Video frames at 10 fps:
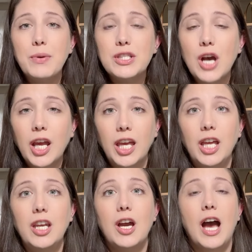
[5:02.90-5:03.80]
was
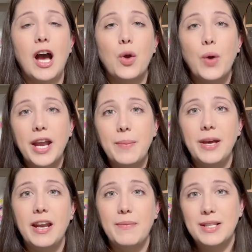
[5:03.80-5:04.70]
talking quite a
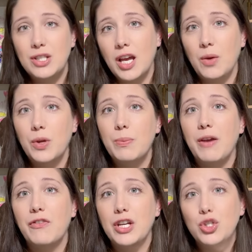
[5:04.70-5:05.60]
bit. I've been talking with
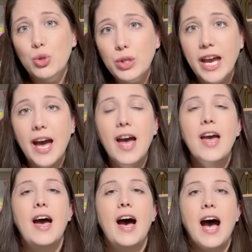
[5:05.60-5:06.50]
my friend Julia
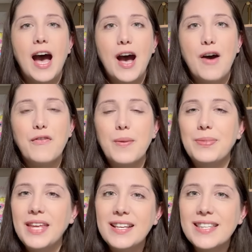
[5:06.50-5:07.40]
from
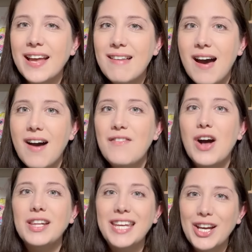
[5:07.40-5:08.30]
Things I Love.
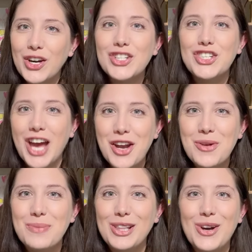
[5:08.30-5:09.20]
I'll link her
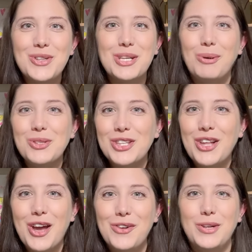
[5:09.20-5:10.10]
channel below. She posts a
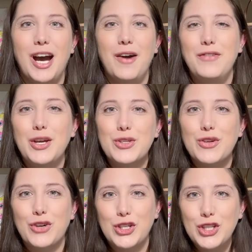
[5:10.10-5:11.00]
lot of videos
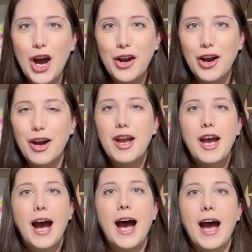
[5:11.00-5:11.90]
of her daughter,
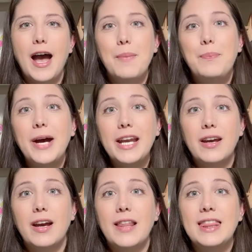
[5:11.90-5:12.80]
but
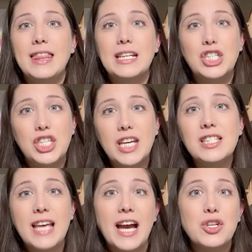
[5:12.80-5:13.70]
she
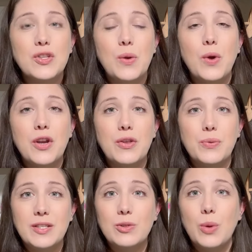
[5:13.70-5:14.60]
is actually one of the
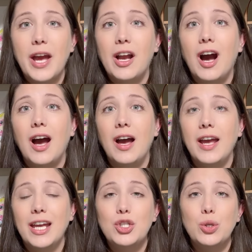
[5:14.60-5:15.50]
reasons why I got
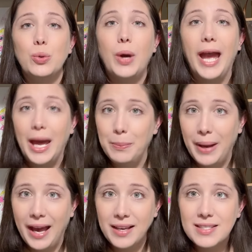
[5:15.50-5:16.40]
into
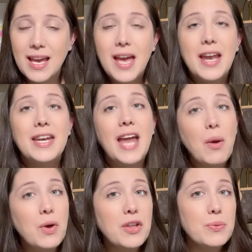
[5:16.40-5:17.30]
handbags. Not
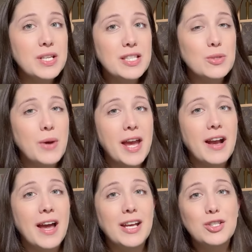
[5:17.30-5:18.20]
one of the reasons why I
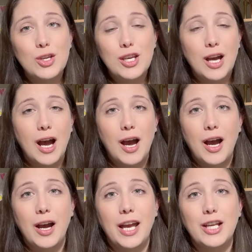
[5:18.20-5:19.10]
got
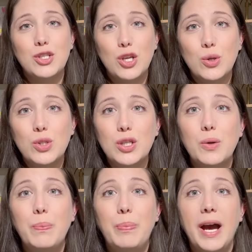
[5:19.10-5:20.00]
into
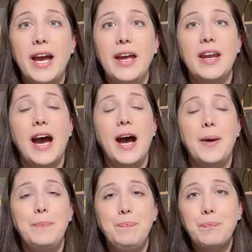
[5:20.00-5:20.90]
YouTube, but
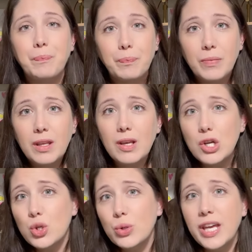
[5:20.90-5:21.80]

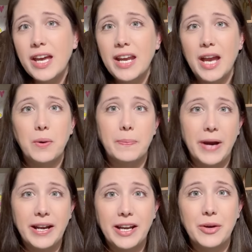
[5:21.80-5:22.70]
Julia and I were
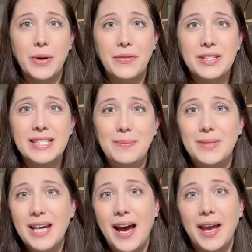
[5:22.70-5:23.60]
pregnant around the same
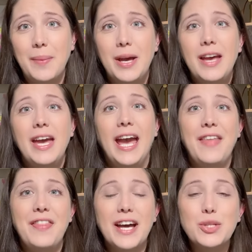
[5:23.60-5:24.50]
time,
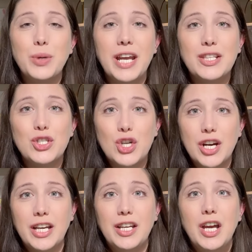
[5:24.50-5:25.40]
and that's when I
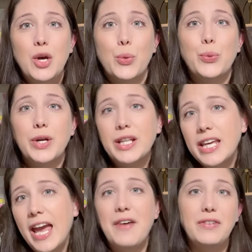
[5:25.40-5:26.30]
started really
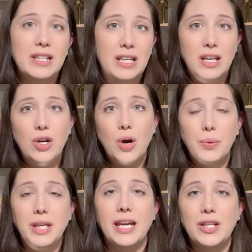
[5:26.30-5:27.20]
heavily
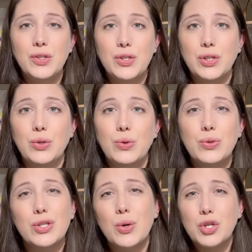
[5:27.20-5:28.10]
going into
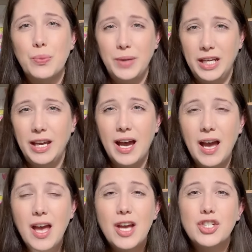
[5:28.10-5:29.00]
social media,
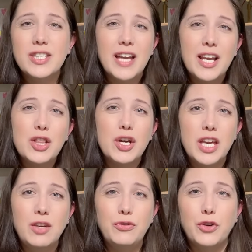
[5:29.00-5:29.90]
just kind of
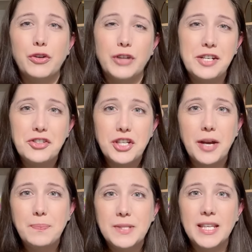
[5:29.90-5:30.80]
looking for
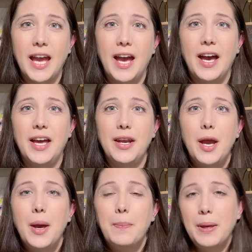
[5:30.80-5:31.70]
friendships and
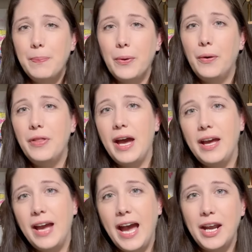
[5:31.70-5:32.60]
people
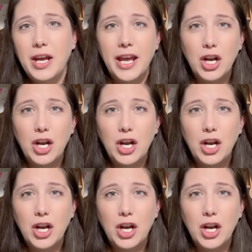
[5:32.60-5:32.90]
that had